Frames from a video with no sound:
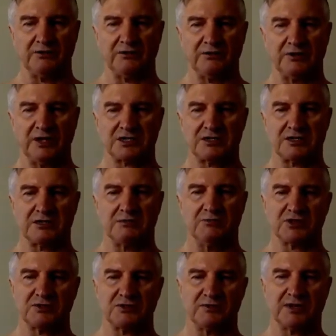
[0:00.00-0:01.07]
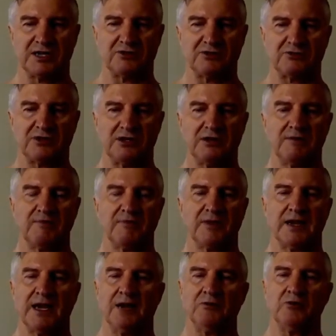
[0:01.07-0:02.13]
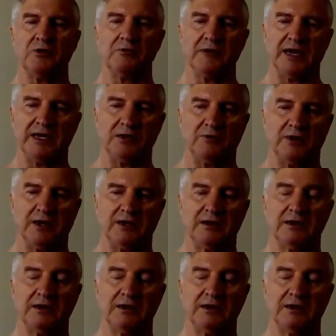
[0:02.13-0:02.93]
This is a Muslim country and will remain that way.